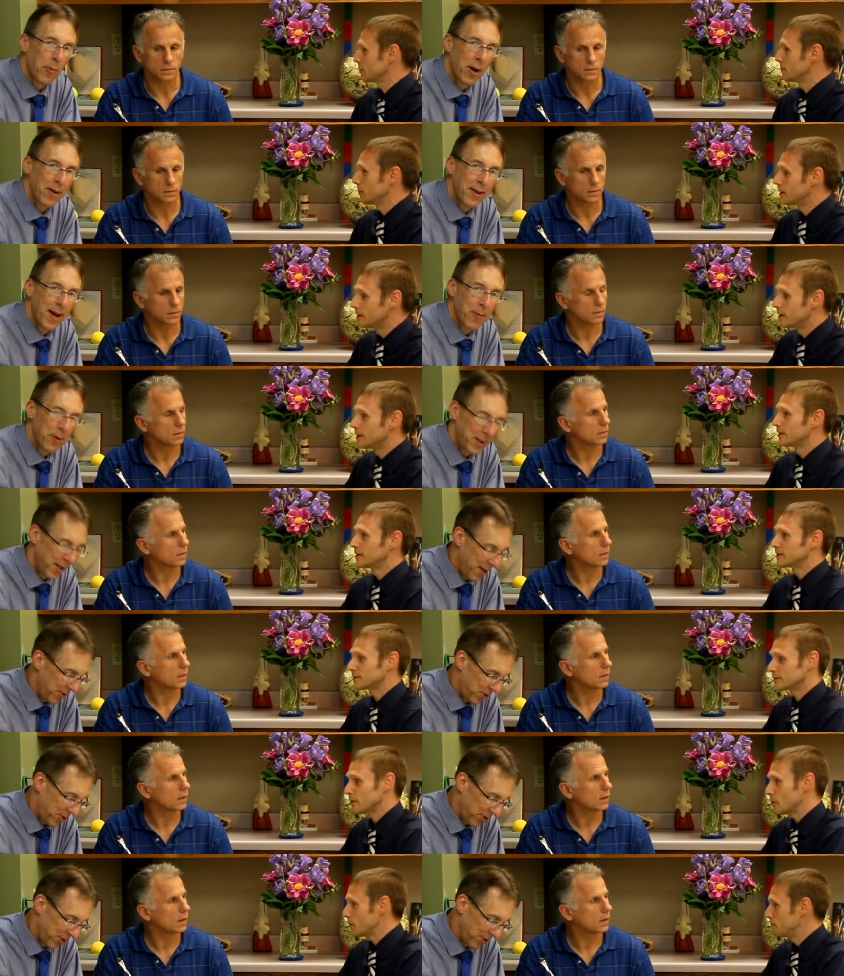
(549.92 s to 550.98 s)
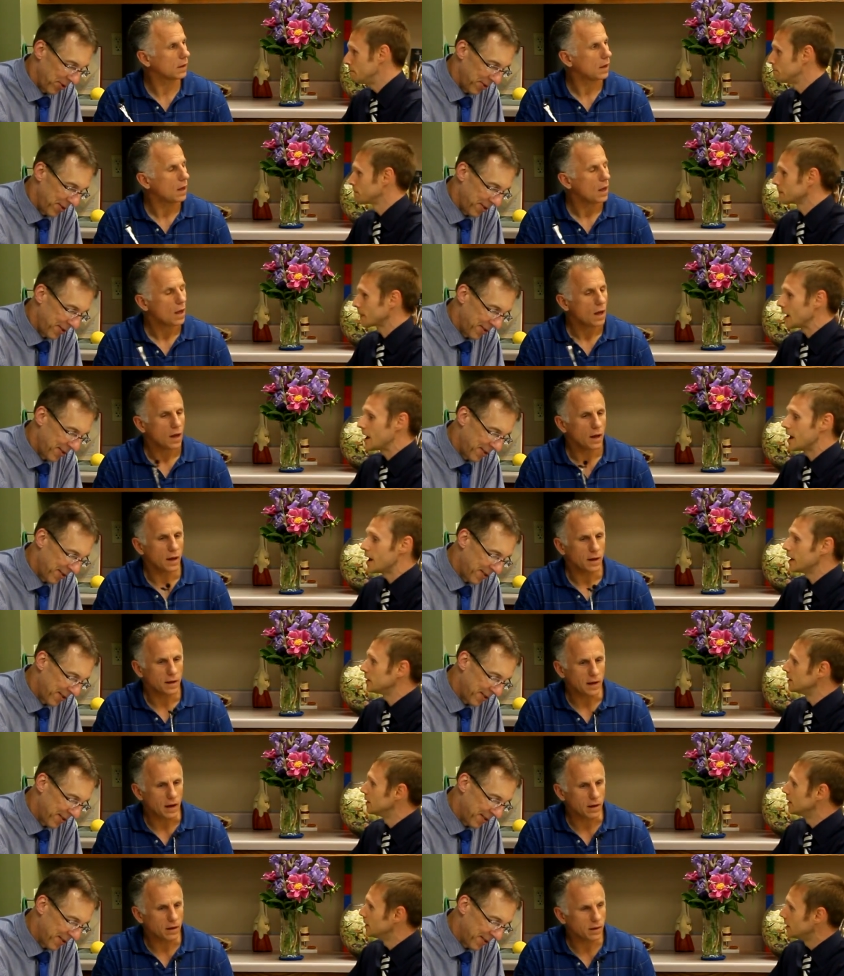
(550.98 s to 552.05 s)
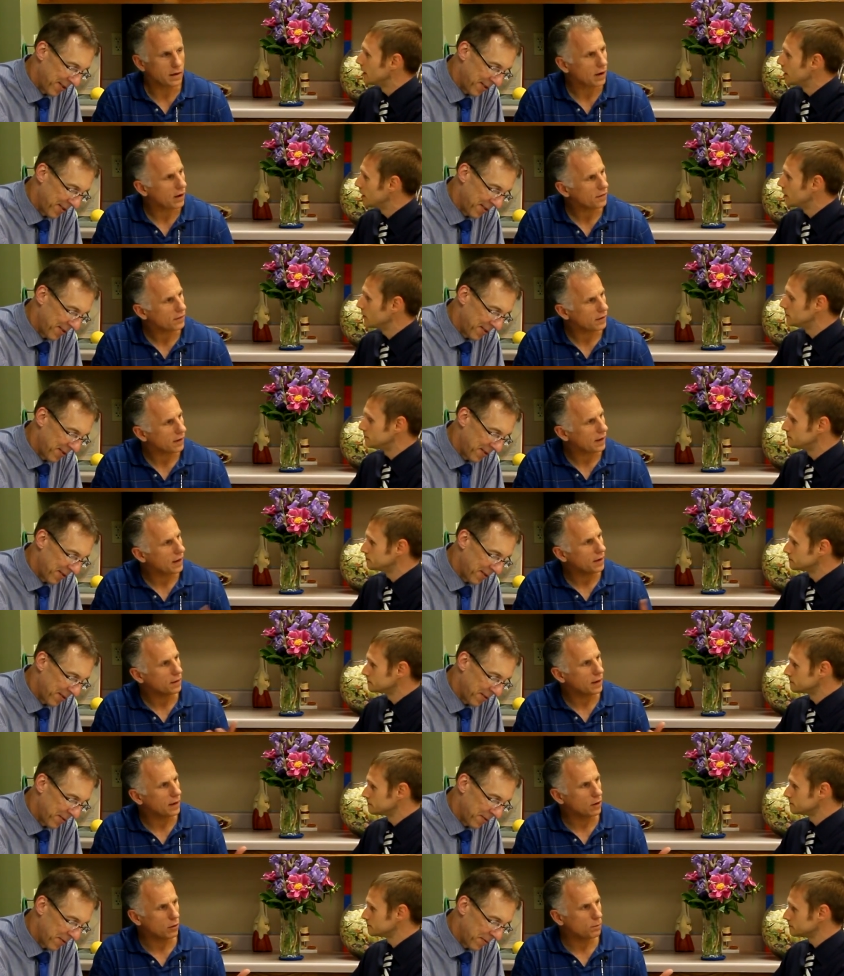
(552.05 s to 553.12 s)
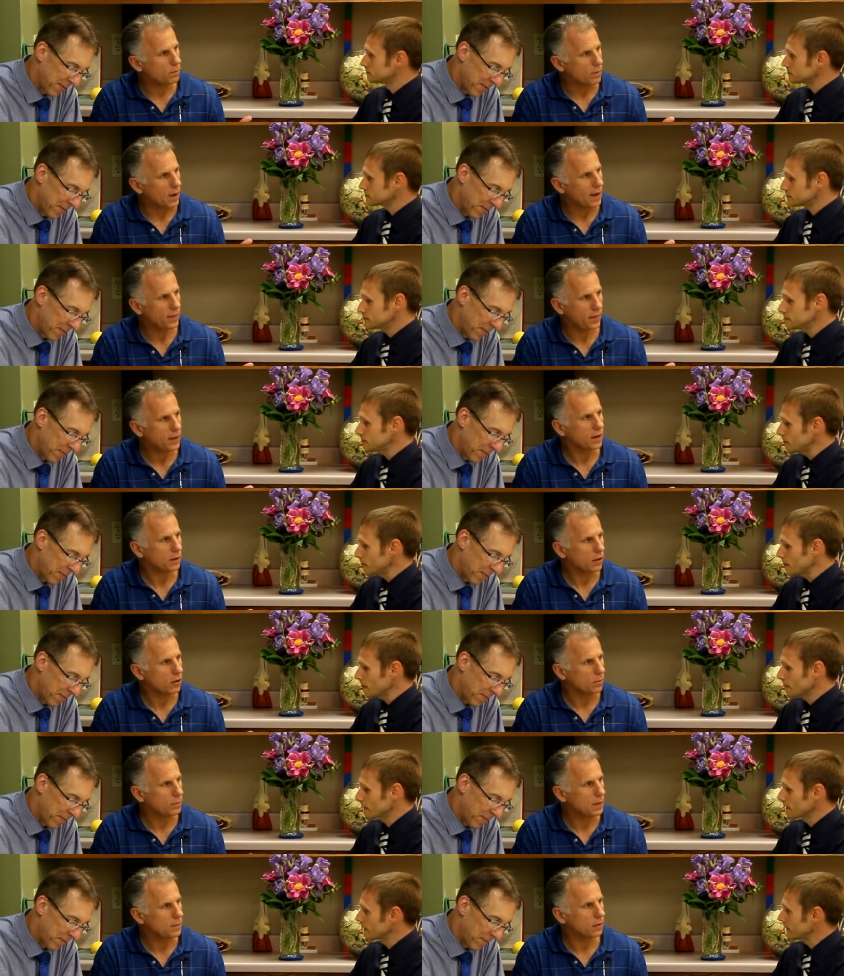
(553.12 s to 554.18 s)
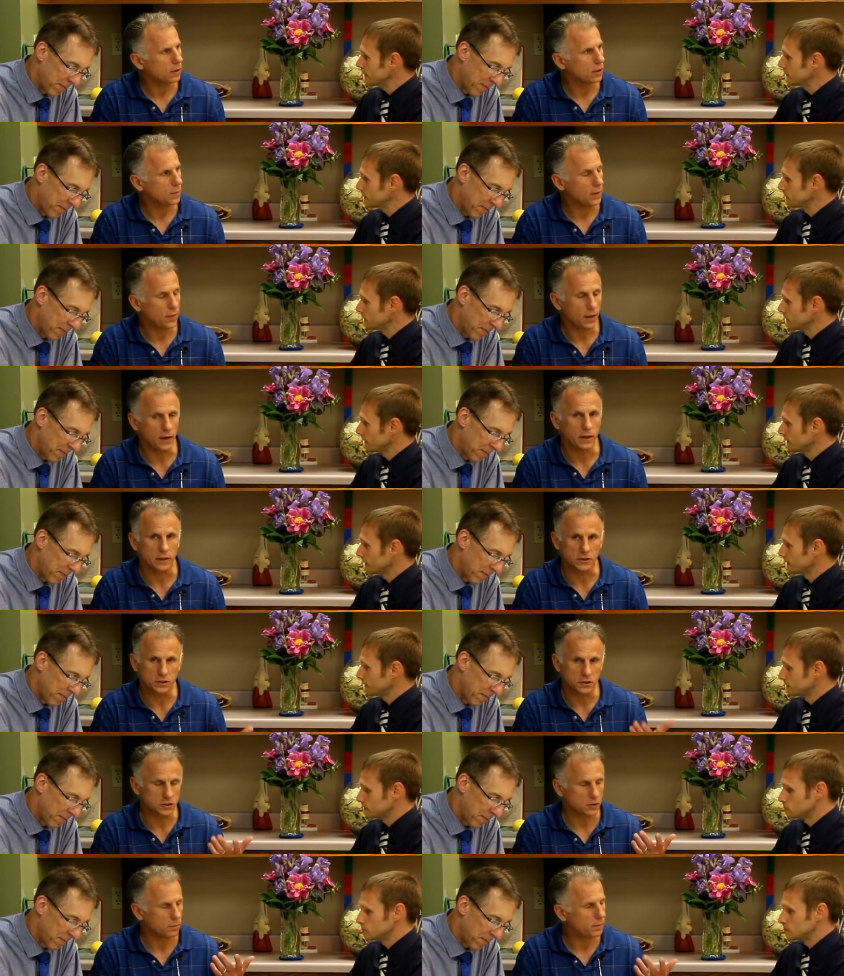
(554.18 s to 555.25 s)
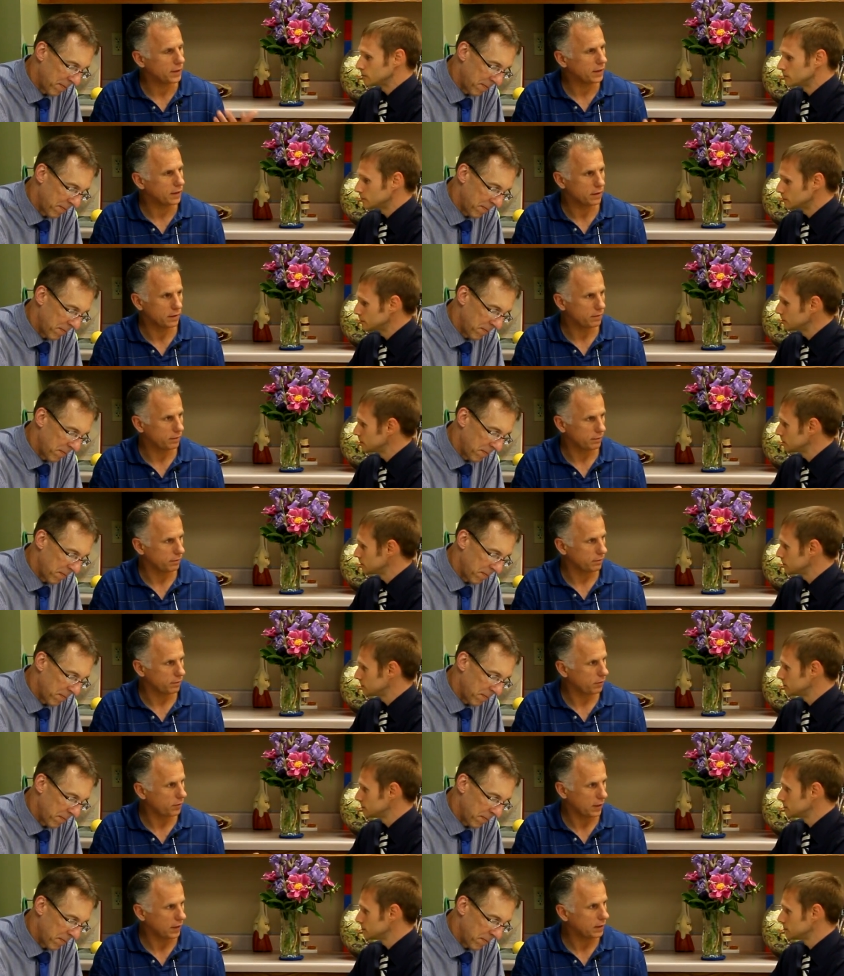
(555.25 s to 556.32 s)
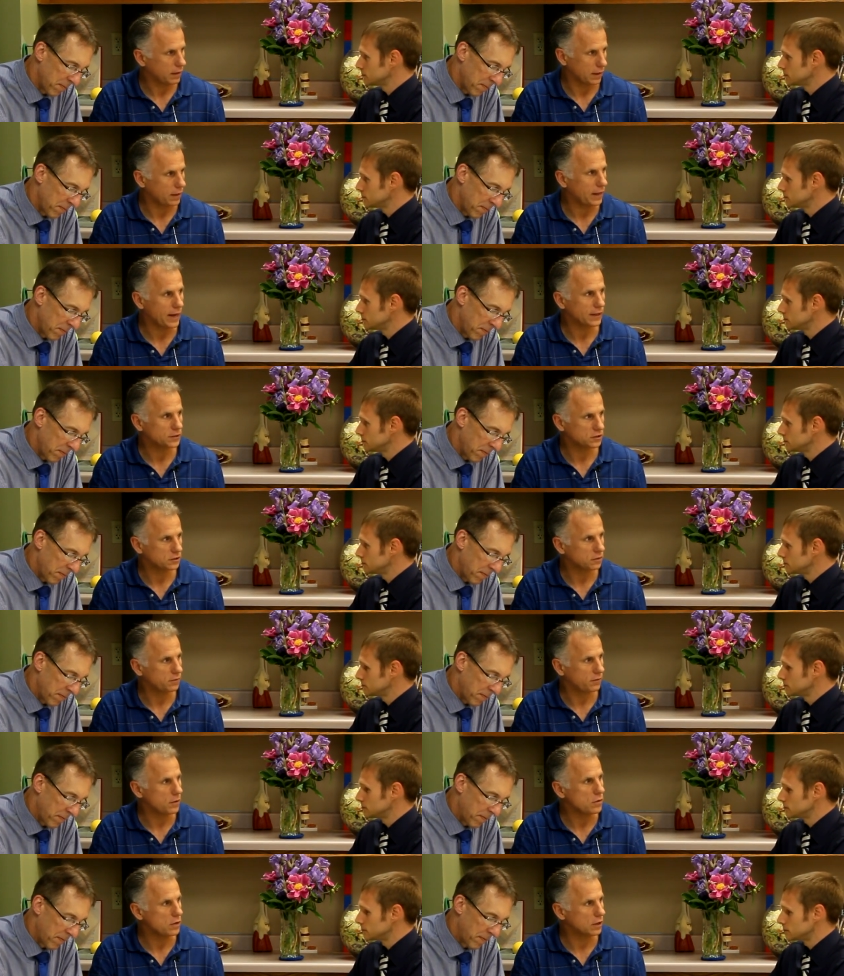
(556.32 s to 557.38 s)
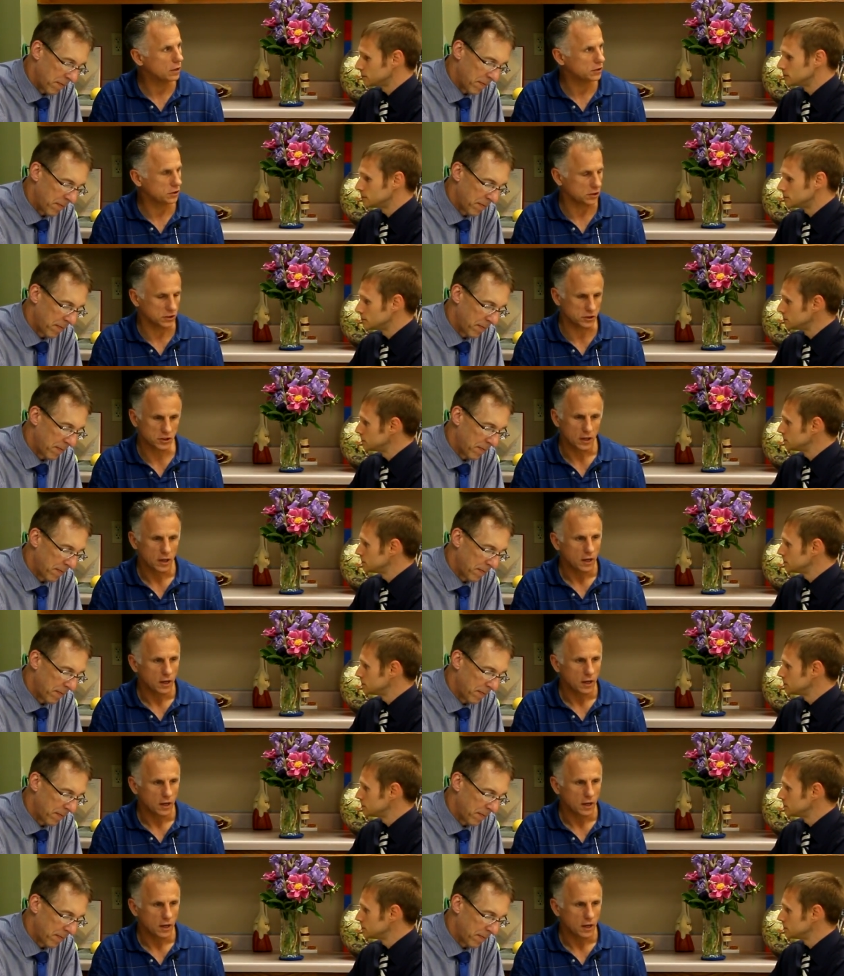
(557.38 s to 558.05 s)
Speaker 1: writing that one down so, too. And now, now I, I know I think other people are going to be thinking this because a big thing in the last few years is